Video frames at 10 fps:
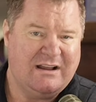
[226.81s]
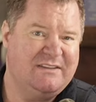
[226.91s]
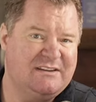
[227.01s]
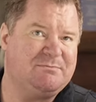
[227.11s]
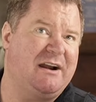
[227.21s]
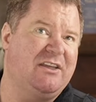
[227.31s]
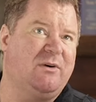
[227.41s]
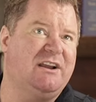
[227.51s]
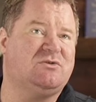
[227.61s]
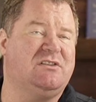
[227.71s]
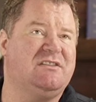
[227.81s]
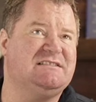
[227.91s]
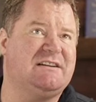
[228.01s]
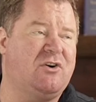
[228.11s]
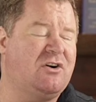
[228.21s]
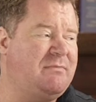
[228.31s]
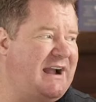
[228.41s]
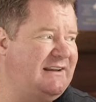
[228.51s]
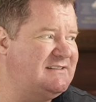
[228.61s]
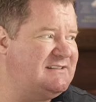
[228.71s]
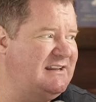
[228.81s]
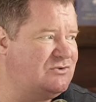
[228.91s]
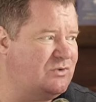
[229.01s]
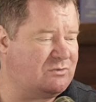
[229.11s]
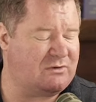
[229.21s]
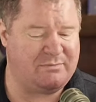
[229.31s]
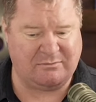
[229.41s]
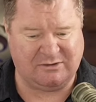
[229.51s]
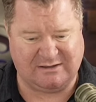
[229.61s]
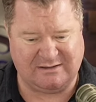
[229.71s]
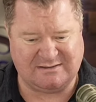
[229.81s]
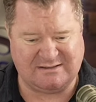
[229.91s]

This, by the way, is one of the things I've heard behind the scenes with Republicans,